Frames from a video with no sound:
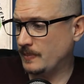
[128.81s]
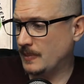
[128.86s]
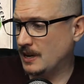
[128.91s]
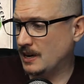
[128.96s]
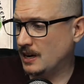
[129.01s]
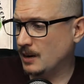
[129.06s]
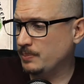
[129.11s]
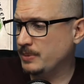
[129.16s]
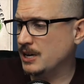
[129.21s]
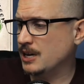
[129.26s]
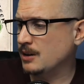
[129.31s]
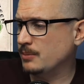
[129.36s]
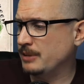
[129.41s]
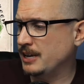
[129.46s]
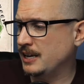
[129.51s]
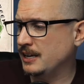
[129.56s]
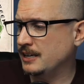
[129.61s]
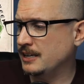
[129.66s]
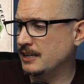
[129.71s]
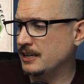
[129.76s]

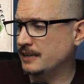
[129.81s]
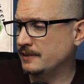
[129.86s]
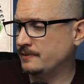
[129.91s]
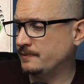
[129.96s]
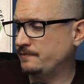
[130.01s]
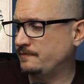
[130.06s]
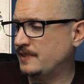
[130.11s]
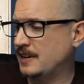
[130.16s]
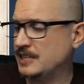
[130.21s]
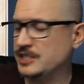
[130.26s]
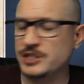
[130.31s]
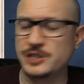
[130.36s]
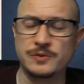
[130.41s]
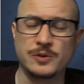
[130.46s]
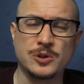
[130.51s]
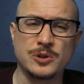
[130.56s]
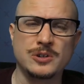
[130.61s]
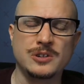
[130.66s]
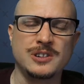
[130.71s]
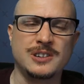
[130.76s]
upcoming
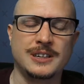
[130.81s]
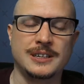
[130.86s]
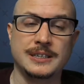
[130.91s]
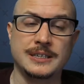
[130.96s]
festival,